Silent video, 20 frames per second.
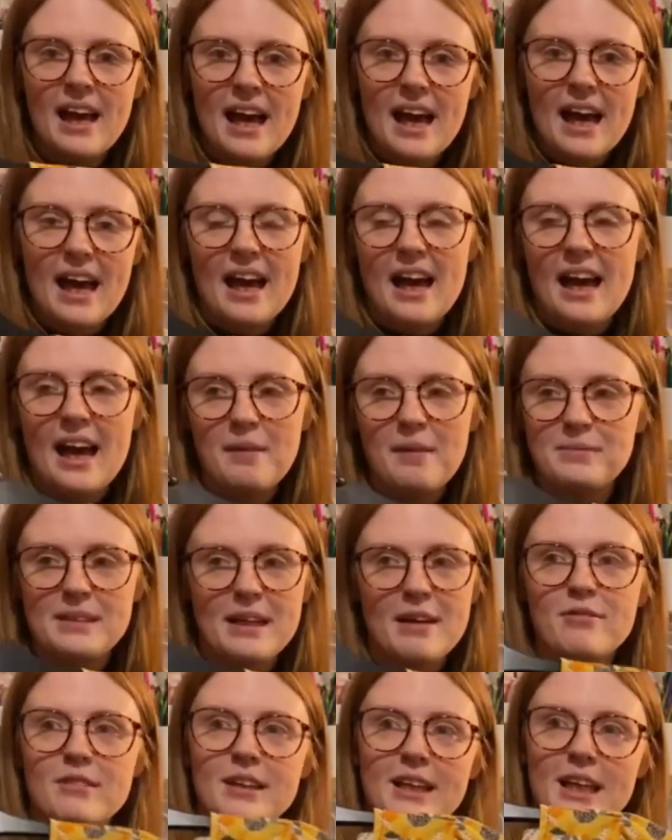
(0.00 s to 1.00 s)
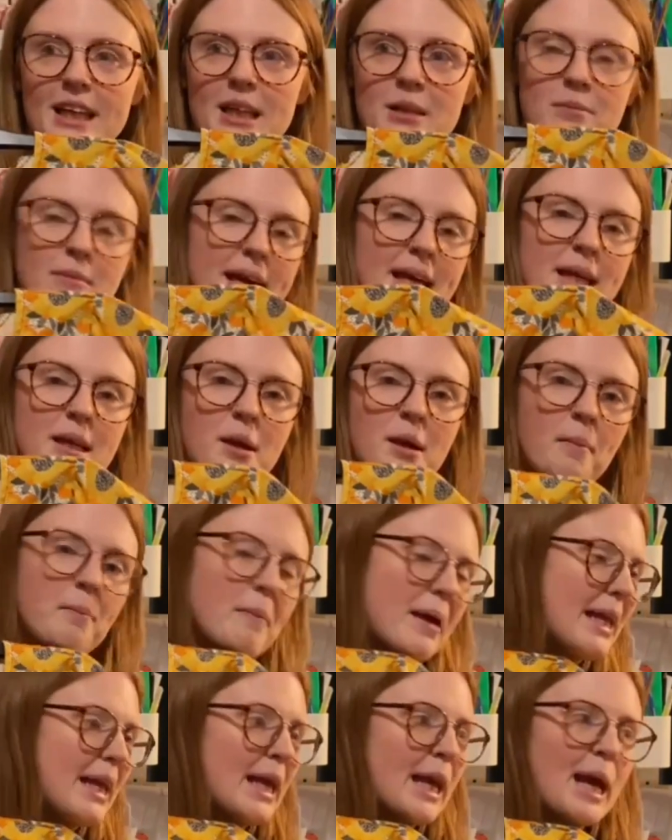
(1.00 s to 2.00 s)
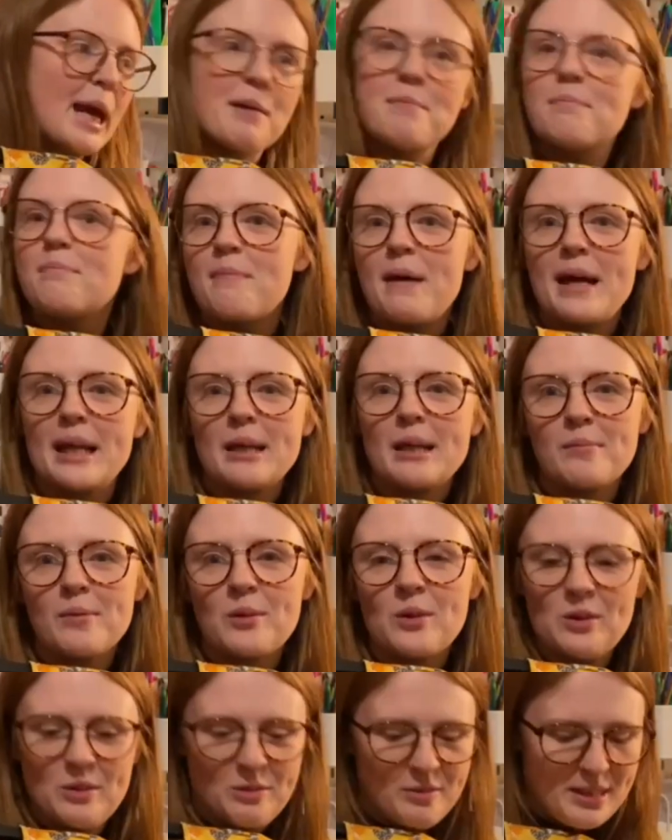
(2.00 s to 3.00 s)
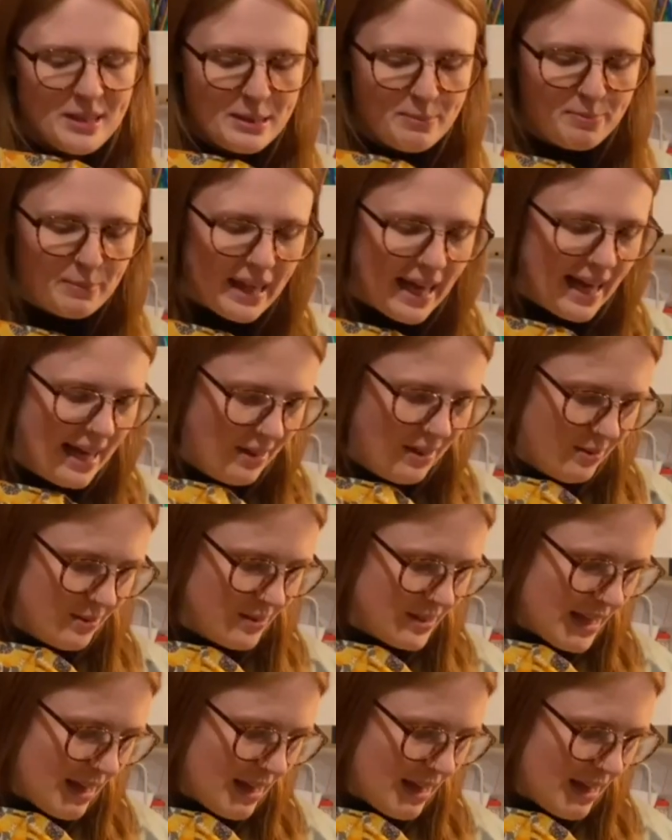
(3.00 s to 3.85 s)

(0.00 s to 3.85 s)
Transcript: I'm definitely going to make many more of this blouse.